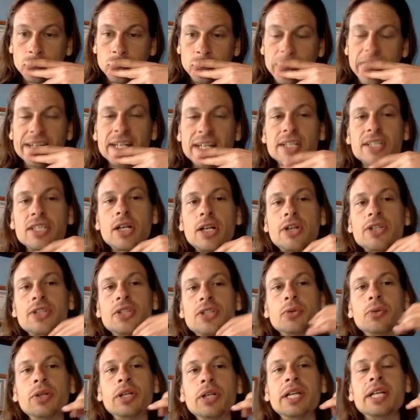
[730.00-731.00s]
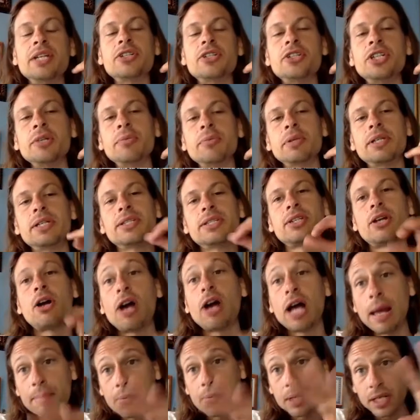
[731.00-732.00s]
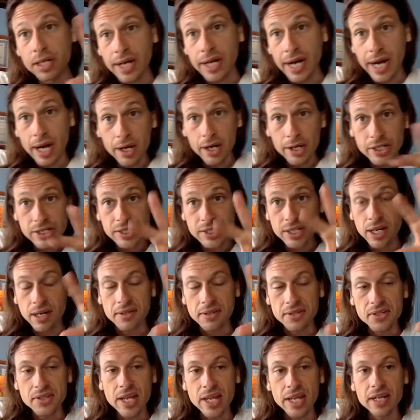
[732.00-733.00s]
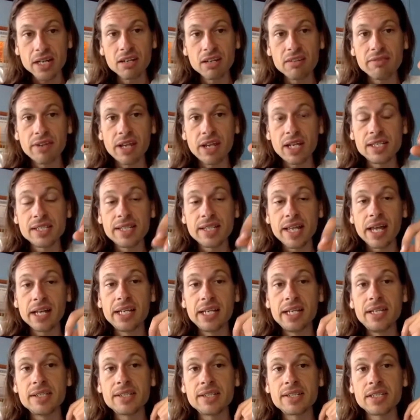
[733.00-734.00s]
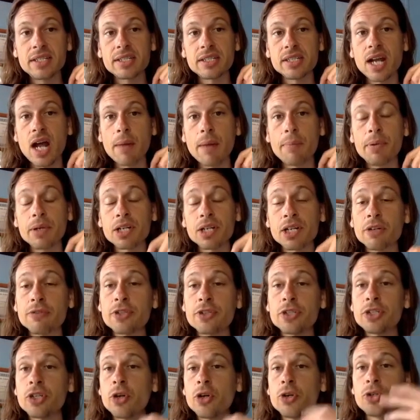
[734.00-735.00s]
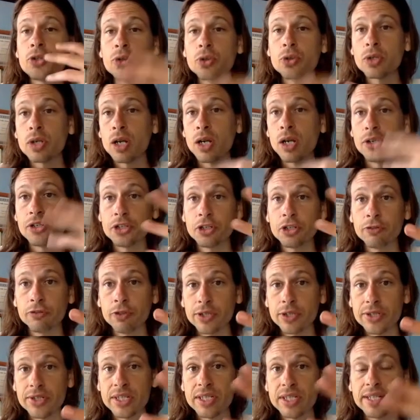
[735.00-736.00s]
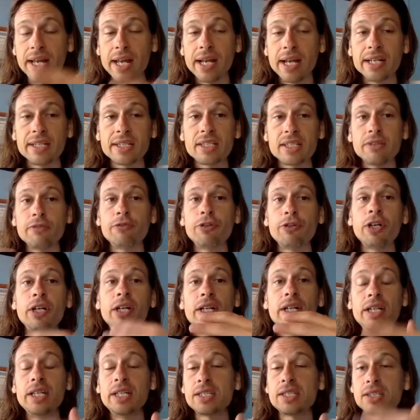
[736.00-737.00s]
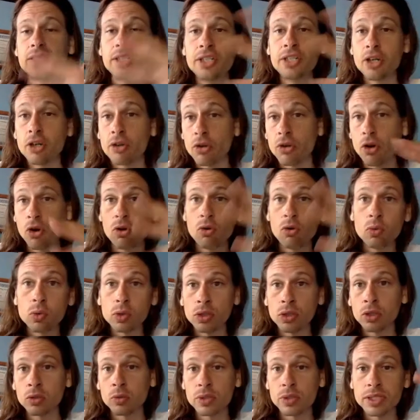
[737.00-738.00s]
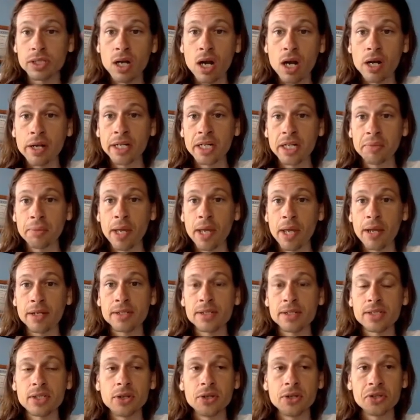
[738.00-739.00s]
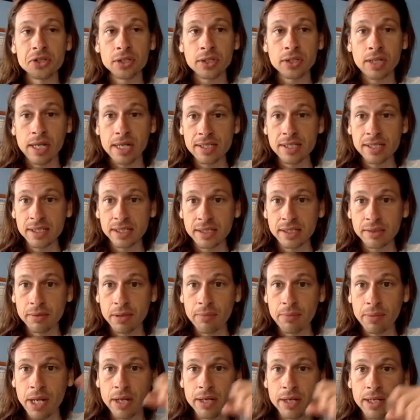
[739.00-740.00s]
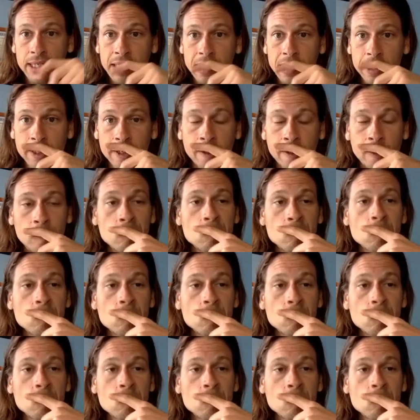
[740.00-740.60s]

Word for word: and it's also really interesting because it's all happening in air signs so that conveys that he is the topic of social controversy that it's a very it's you know the whole world was talking about it socializing about it you know